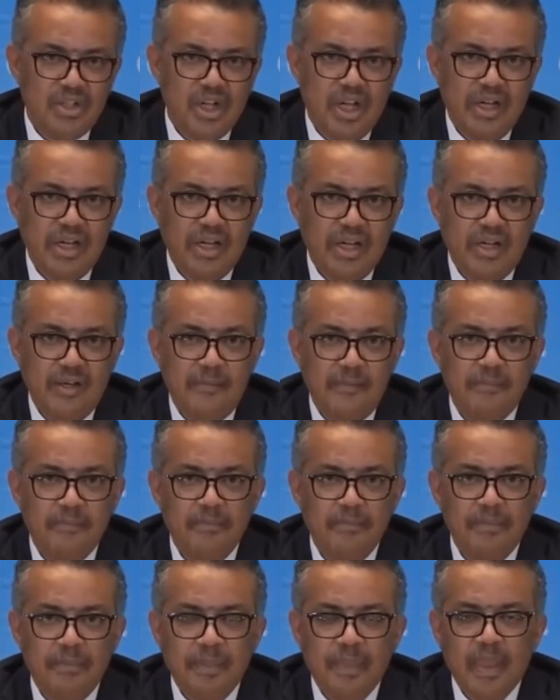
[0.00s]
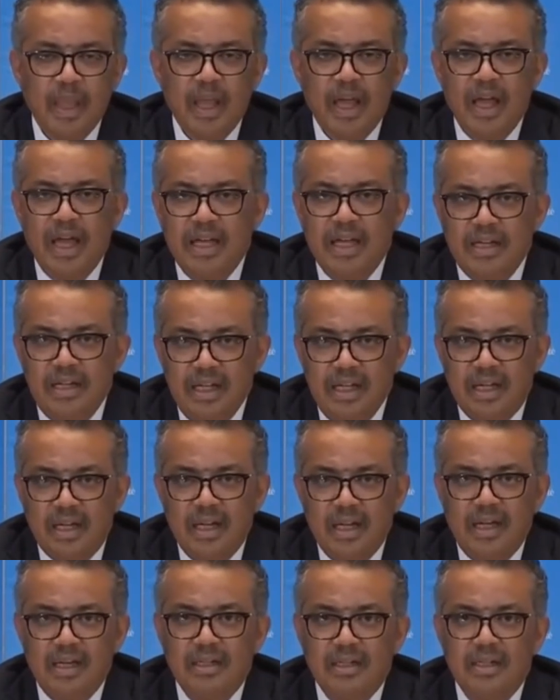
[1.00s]
China, and
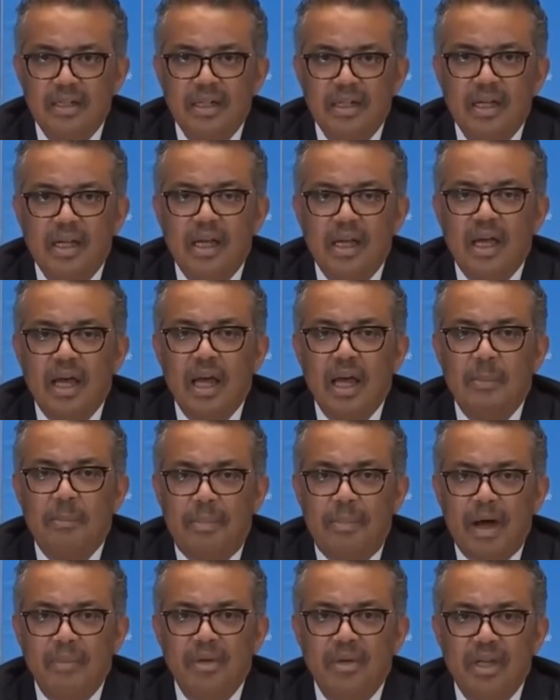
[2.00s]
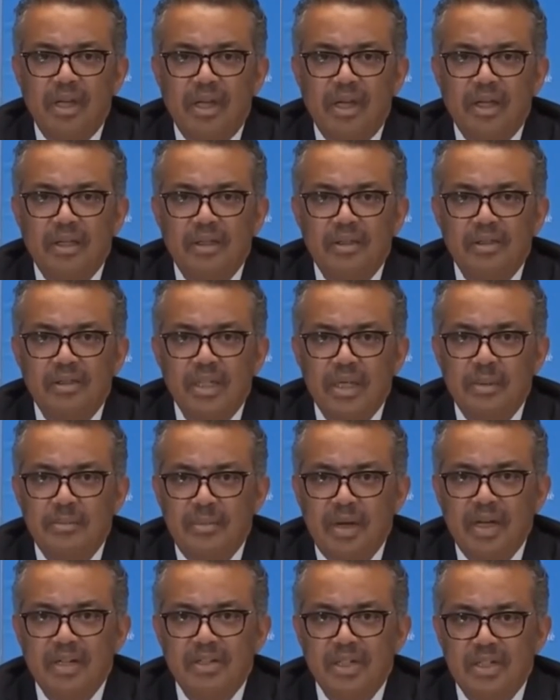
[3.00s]
declared a public health
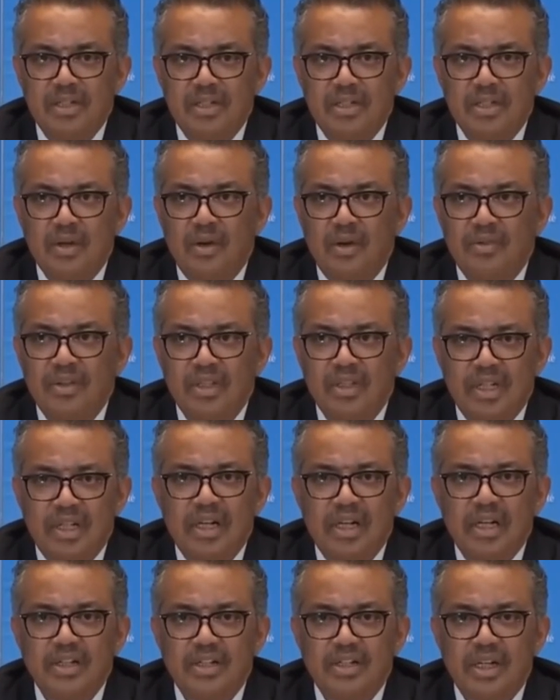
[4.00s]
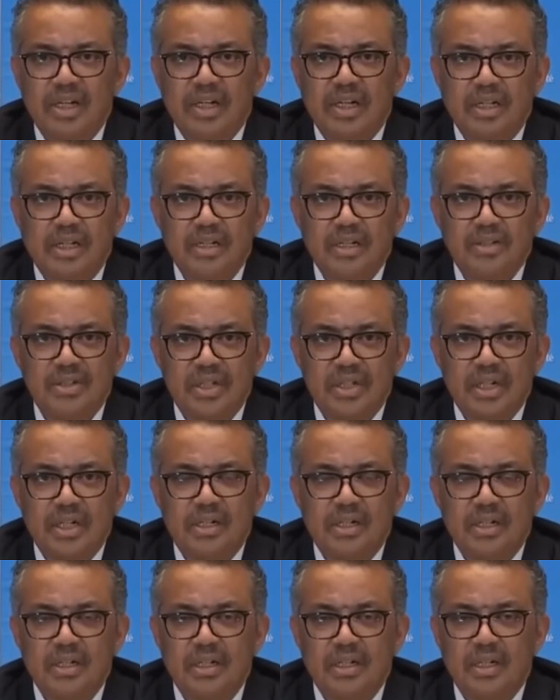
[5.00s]
emergency of international
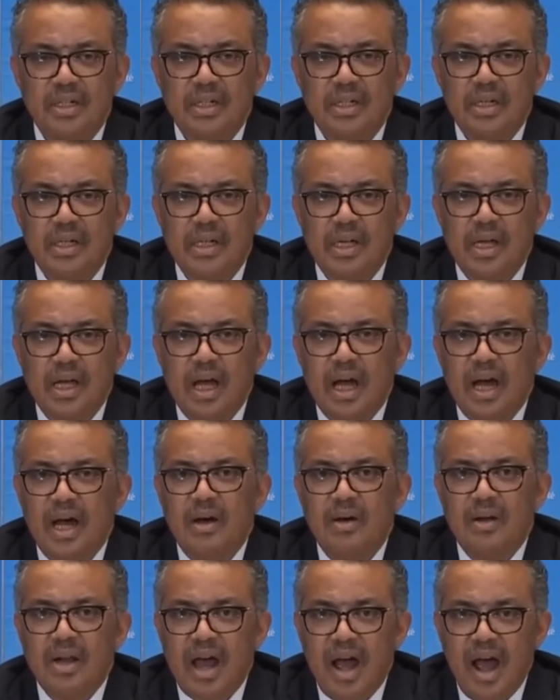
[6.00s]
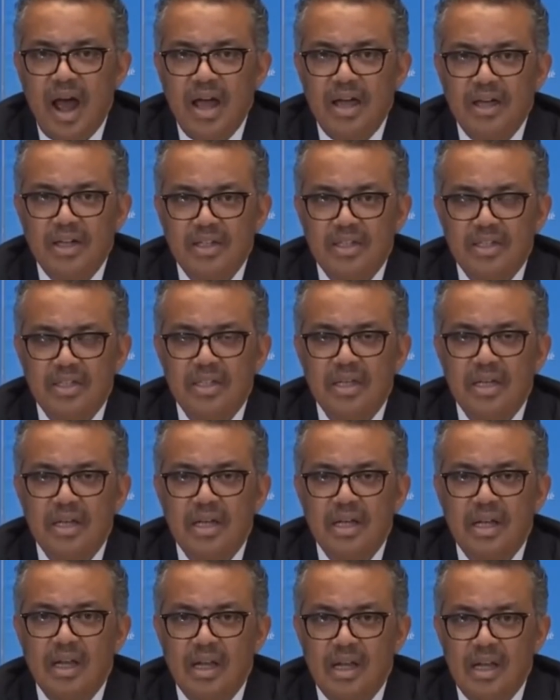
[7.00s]
concern, our highest
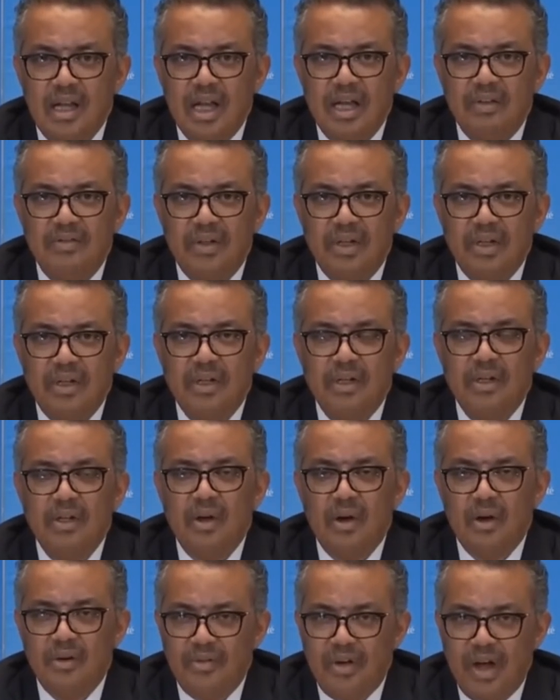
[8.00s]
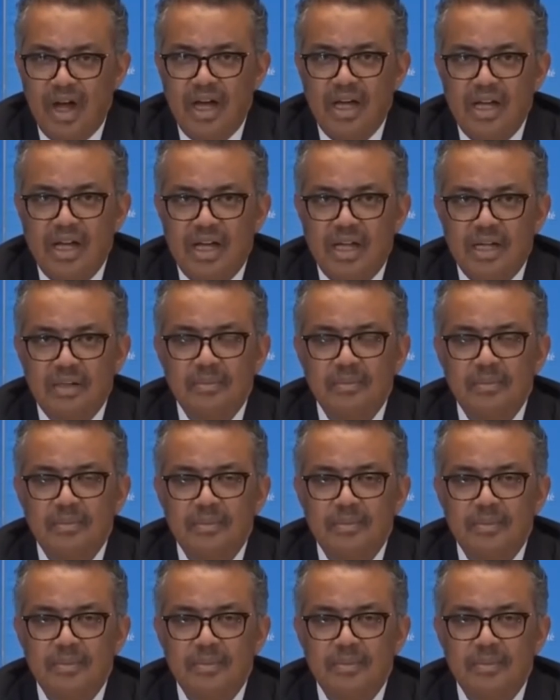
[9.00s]
level of alarm.